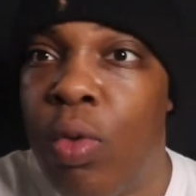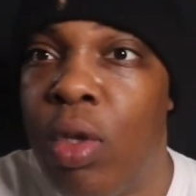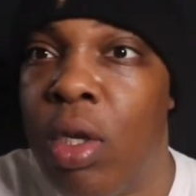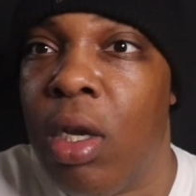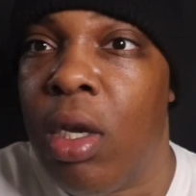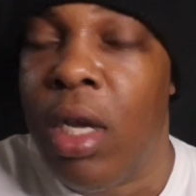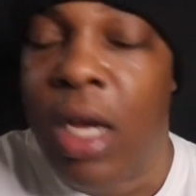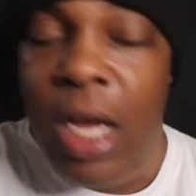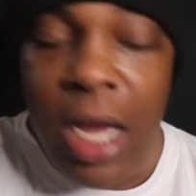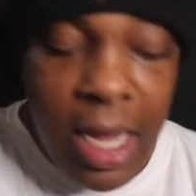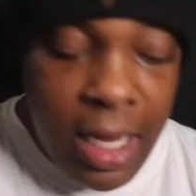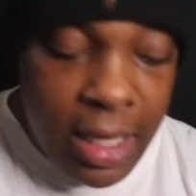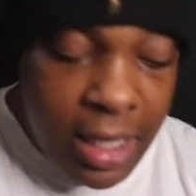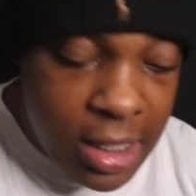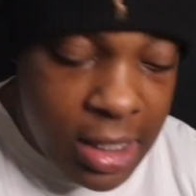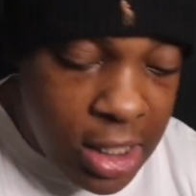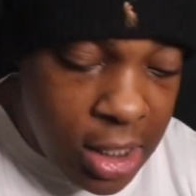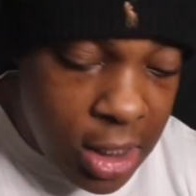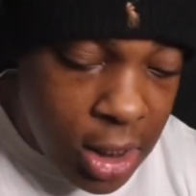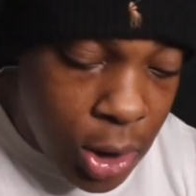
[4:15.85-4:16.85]

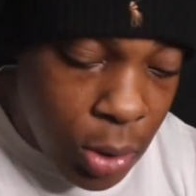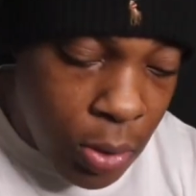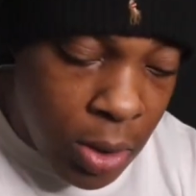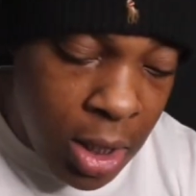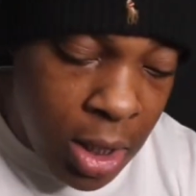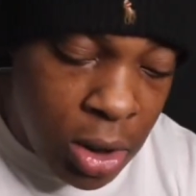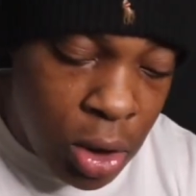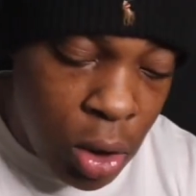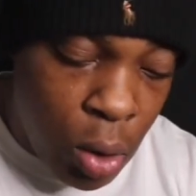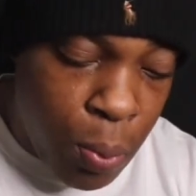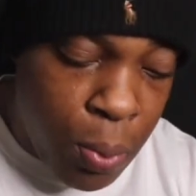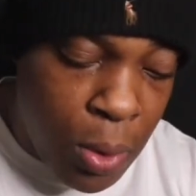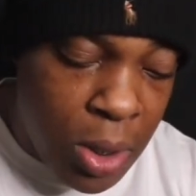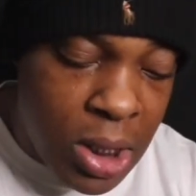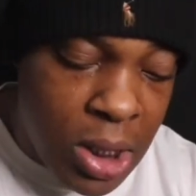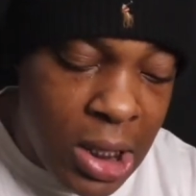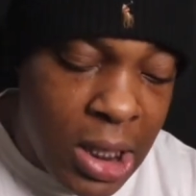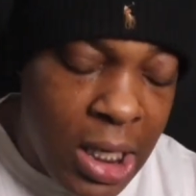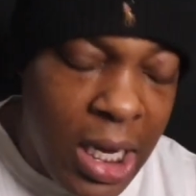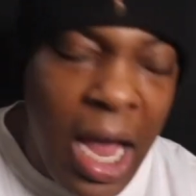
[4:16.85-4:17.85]
This is
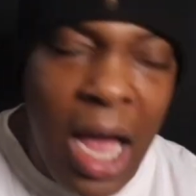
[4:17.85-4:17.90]
22%.